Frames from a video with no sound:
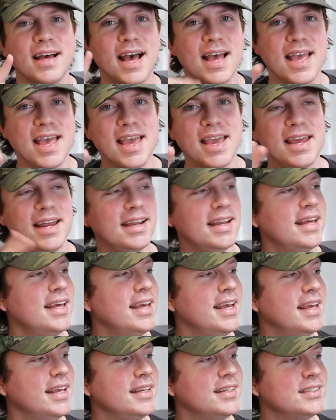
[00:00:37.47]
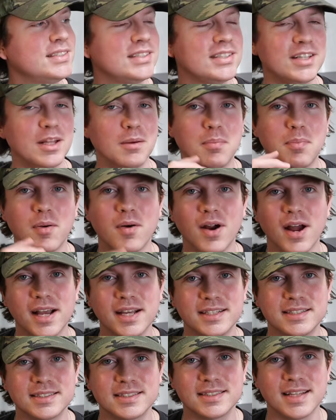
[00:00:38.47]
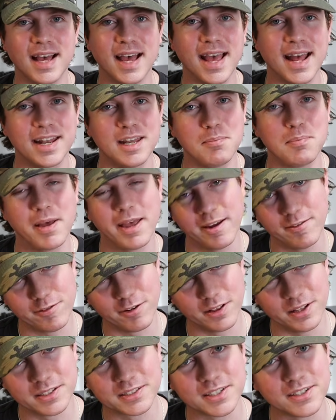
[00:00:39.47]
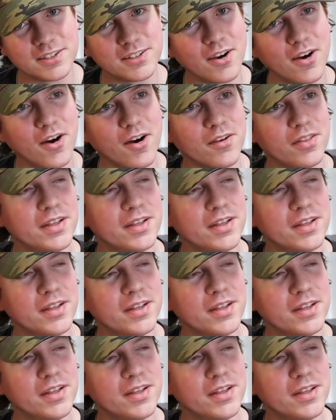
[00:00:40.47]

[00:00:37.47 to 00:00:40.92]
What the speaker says: I hate is the price I had to pay for this guitar.